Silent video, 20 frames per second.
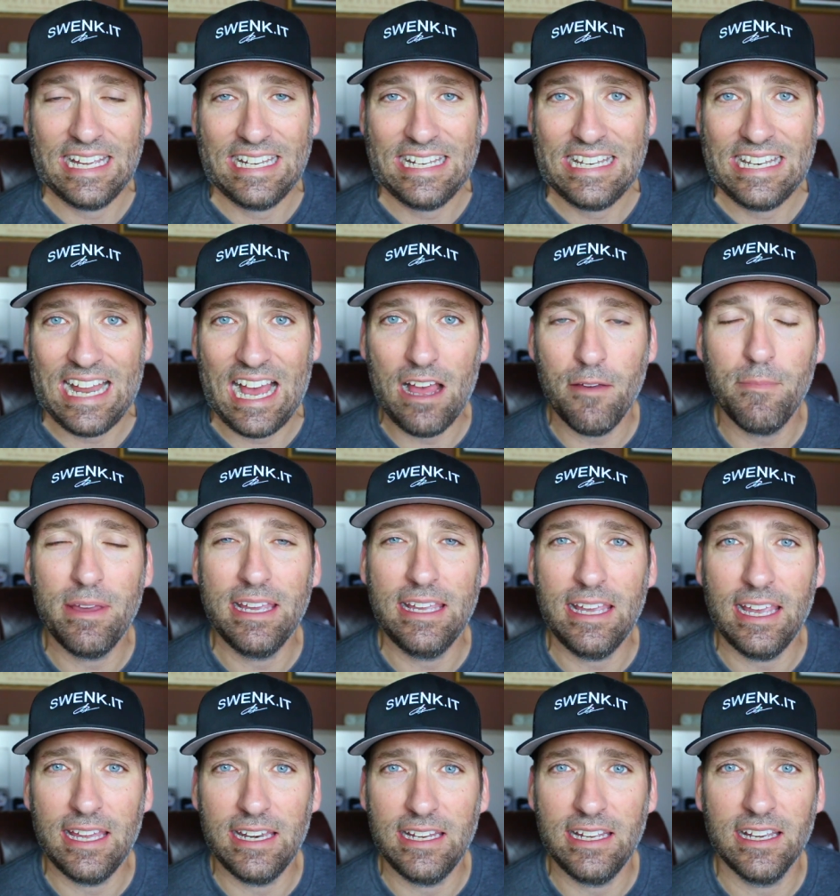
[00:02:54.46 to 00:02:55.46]
and not make
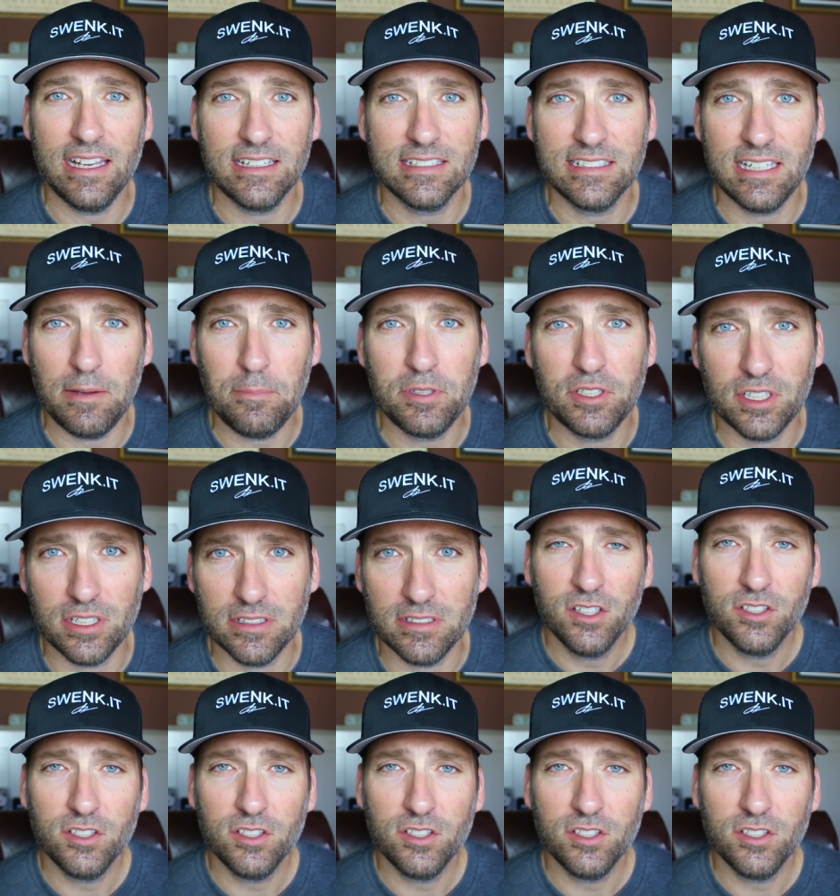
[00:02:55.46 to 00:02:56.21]
any exceptions.